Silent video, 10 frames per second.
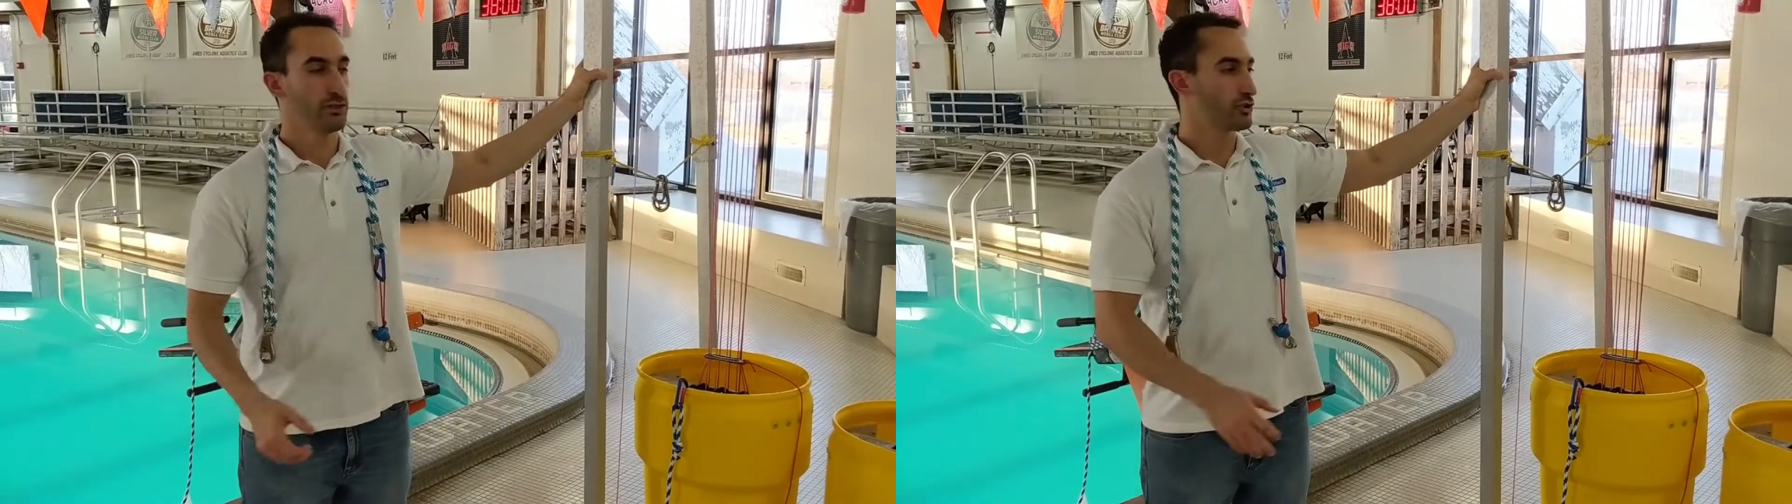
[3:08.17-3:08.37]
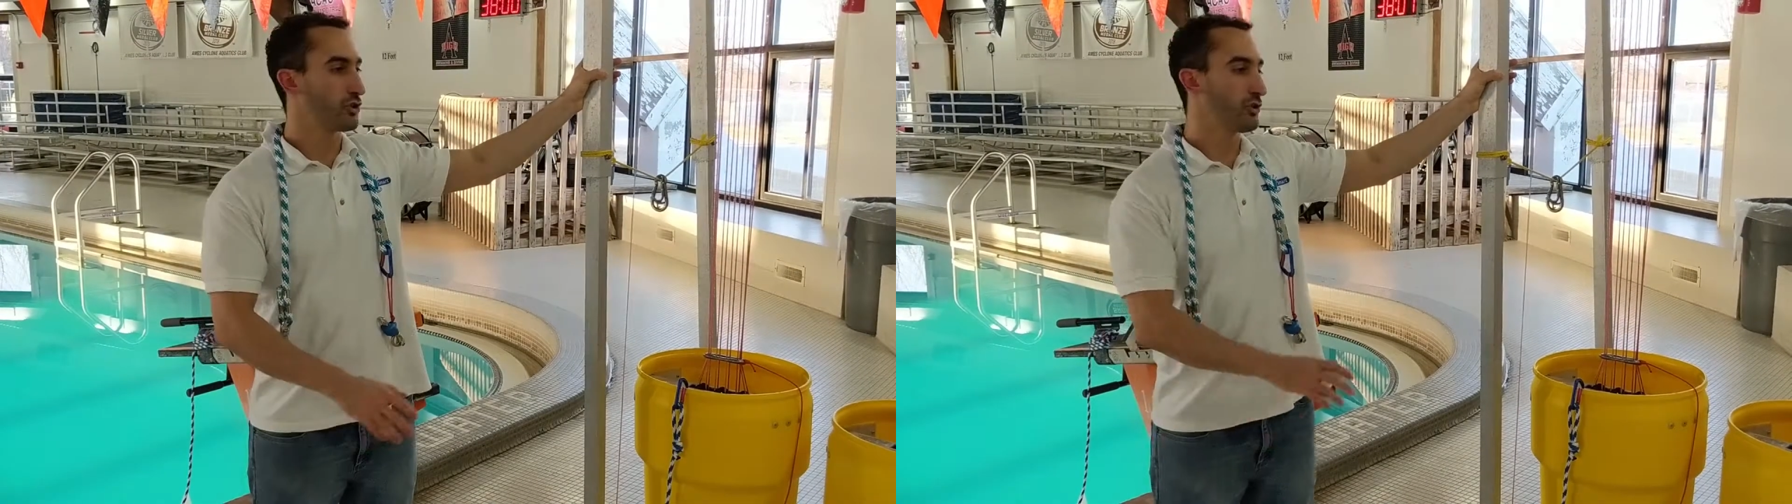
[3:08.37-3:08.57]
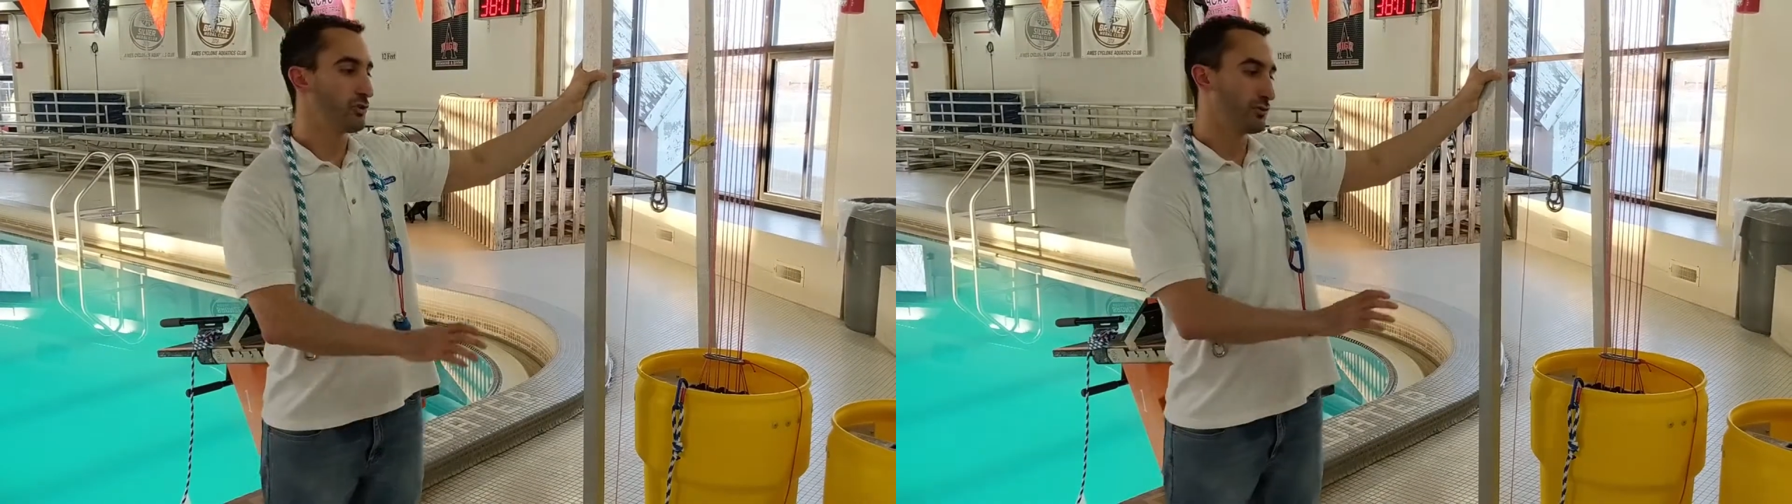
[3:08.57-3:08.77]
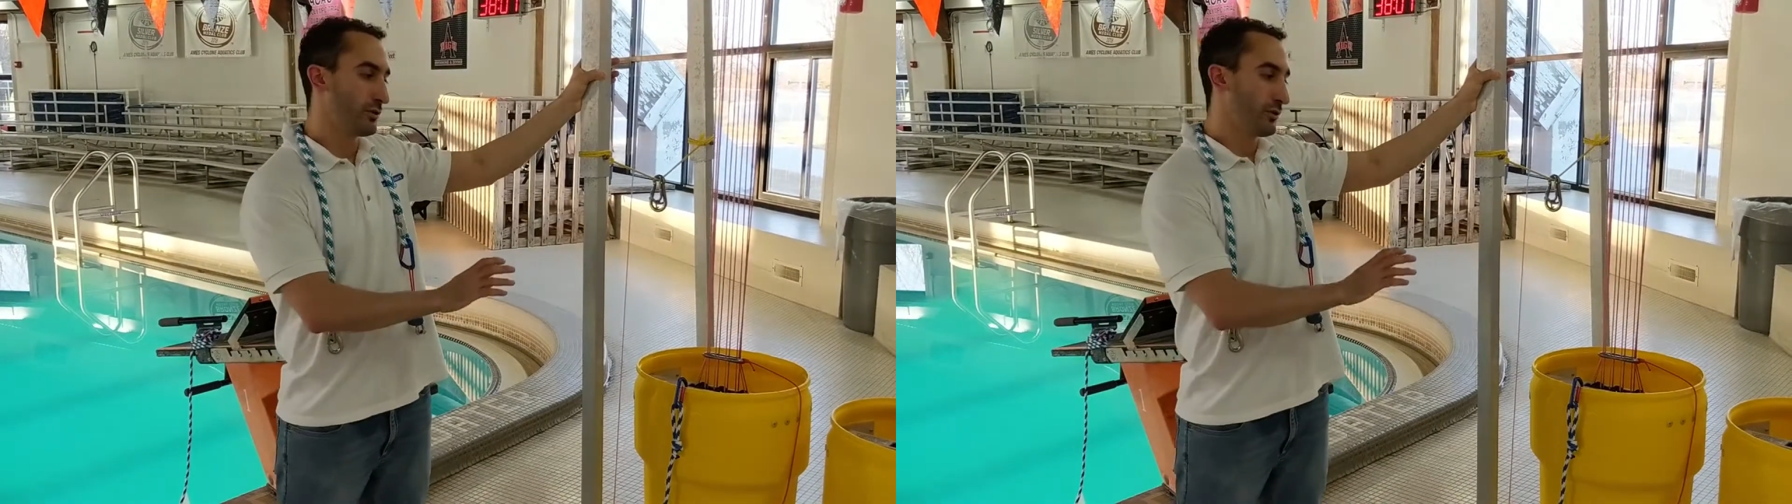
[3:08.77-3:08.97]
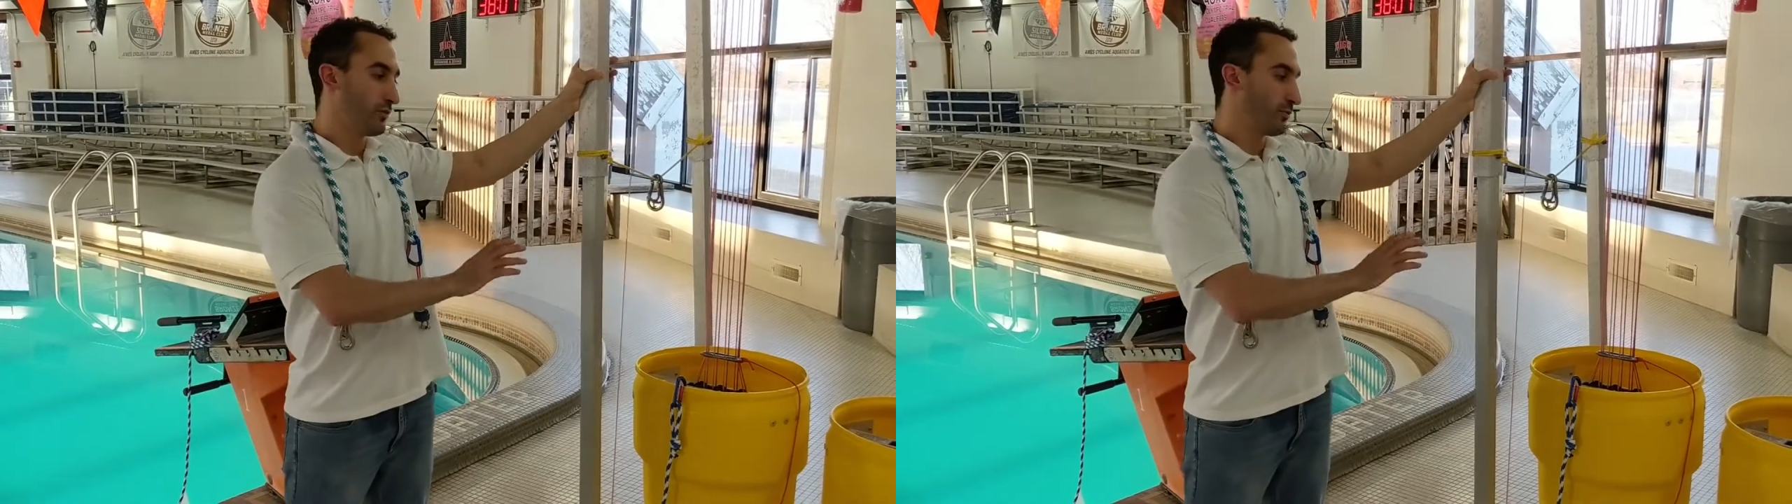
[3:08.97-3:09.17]
So
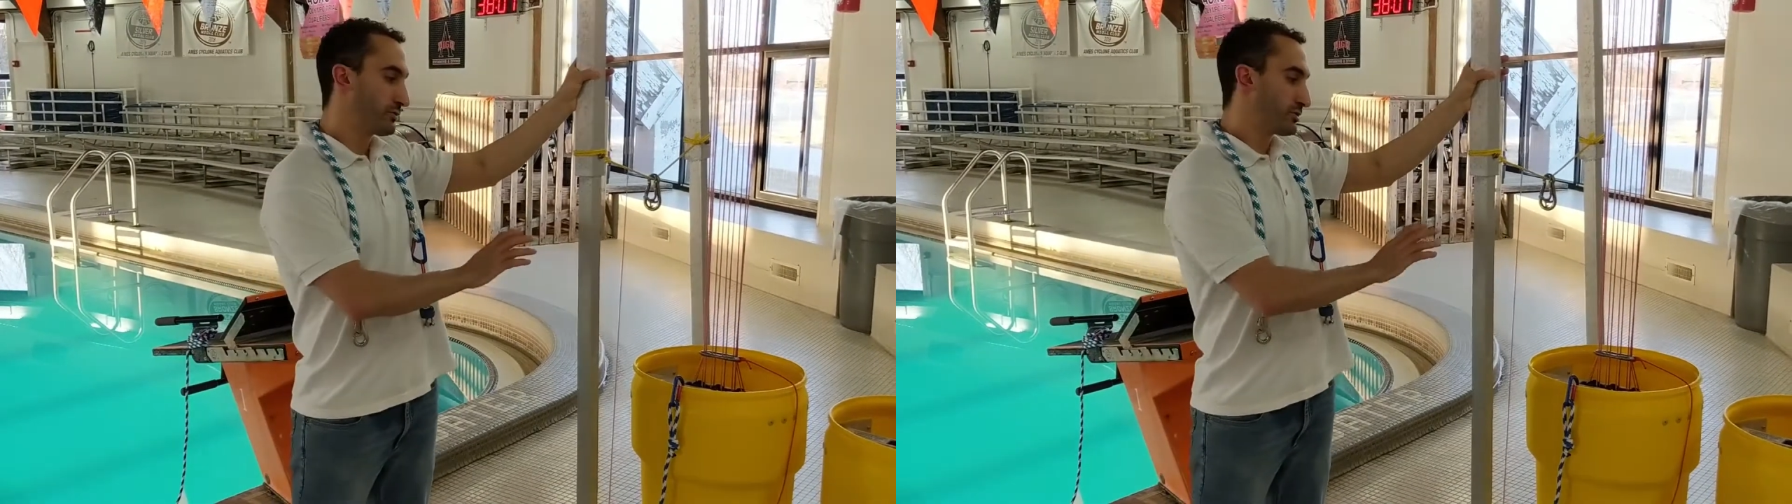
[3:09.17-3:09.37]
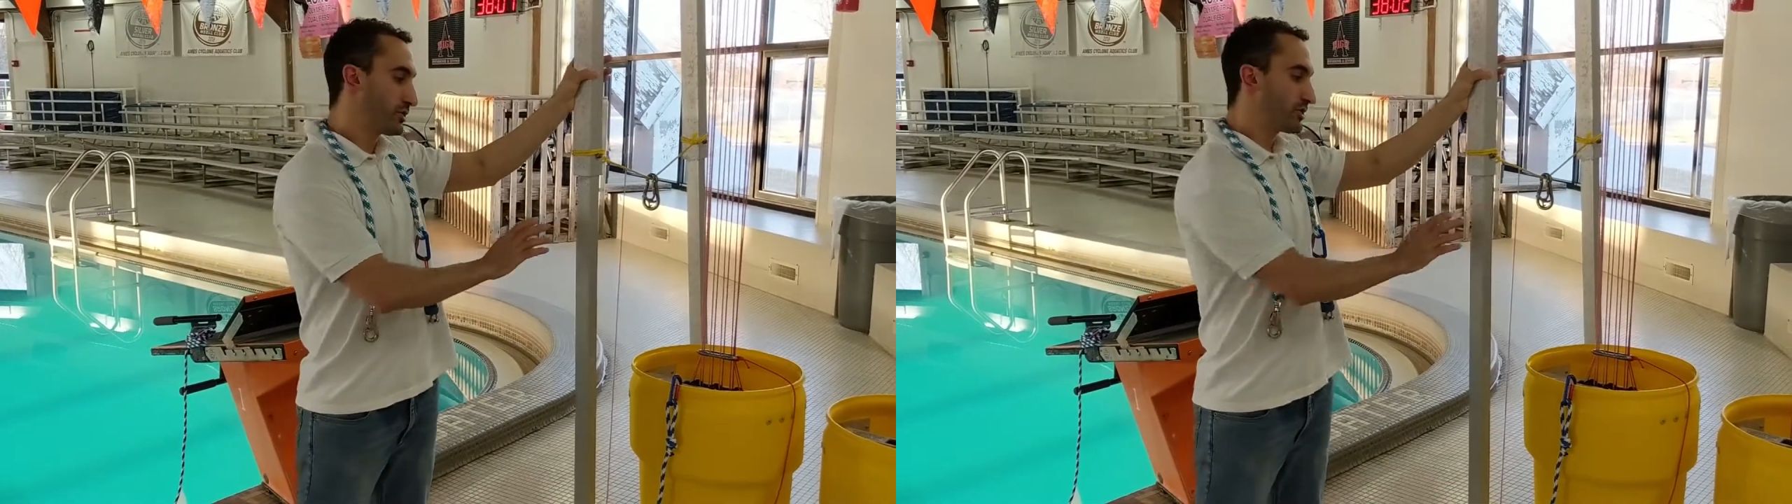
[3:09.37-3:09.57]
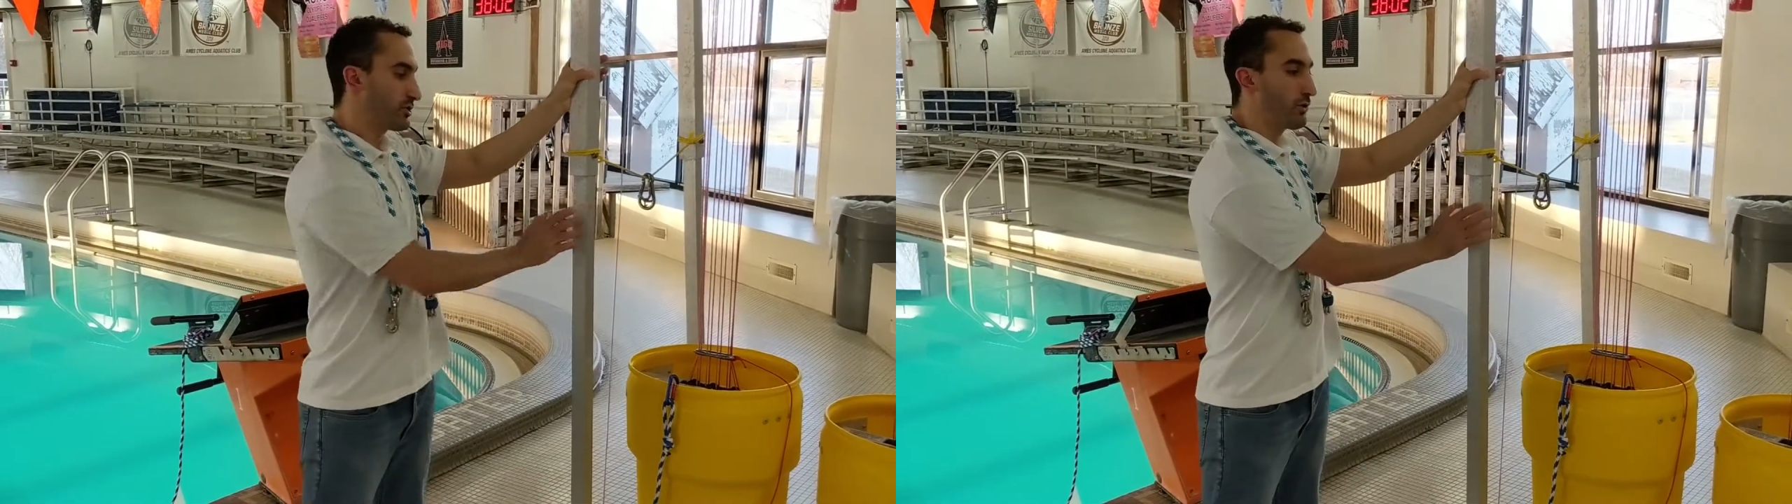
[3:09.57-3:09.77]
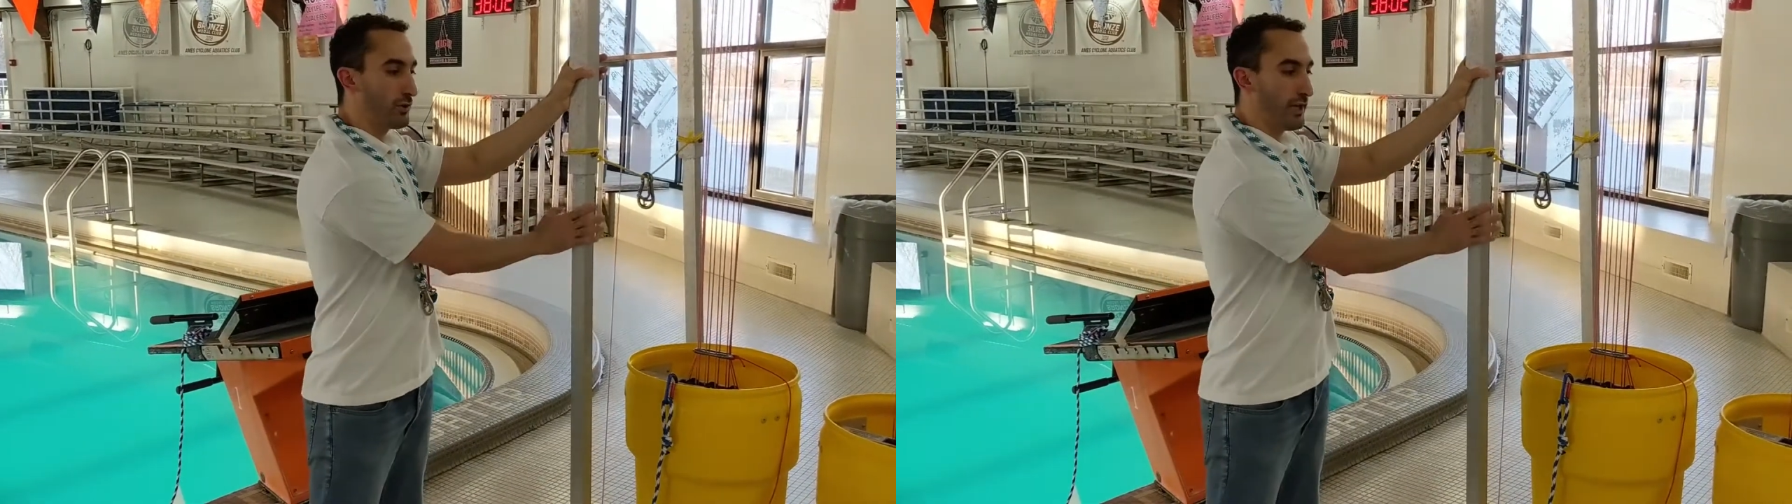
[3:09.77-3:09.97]
just don't